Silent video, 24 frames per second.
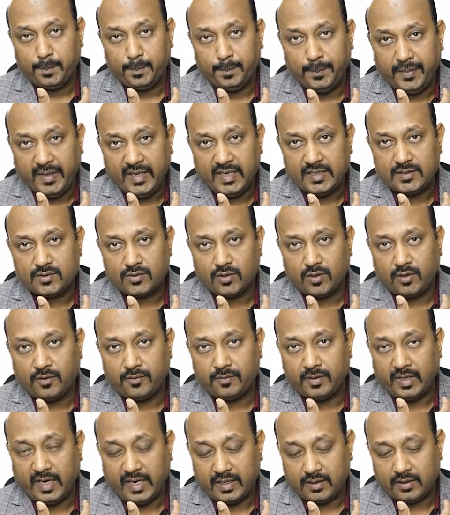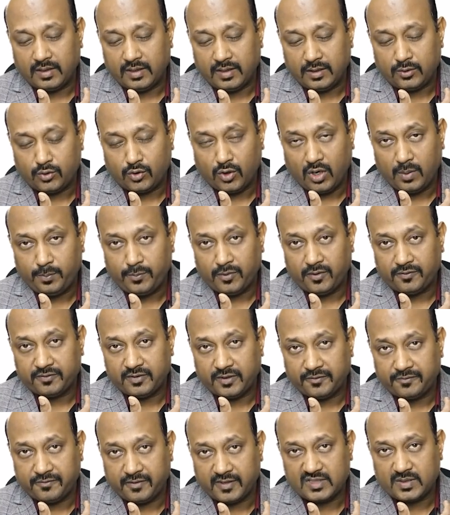base of, at the top of the
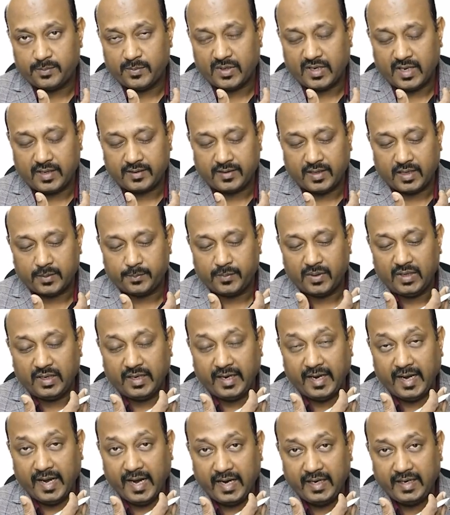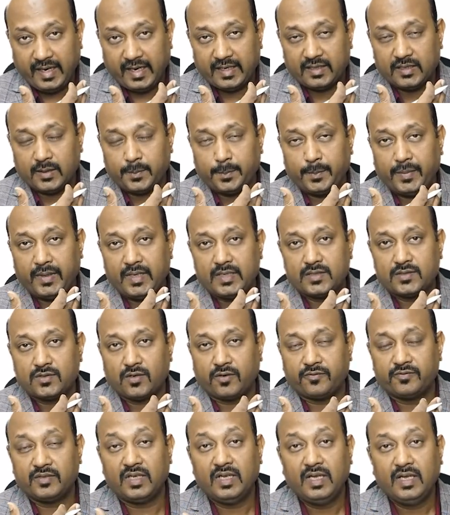first metacarpal and at the base
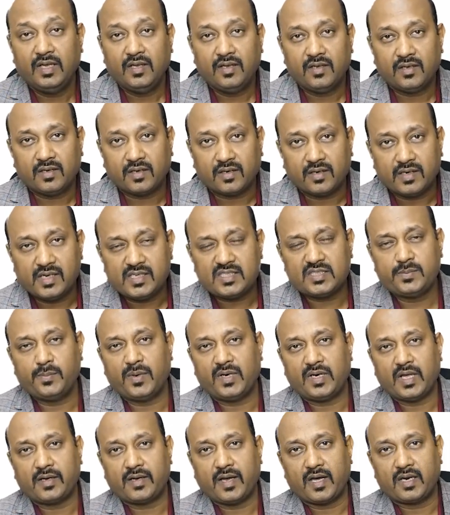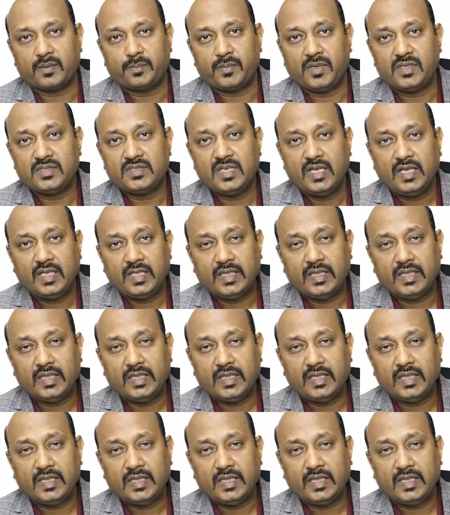of the rest metacarpals,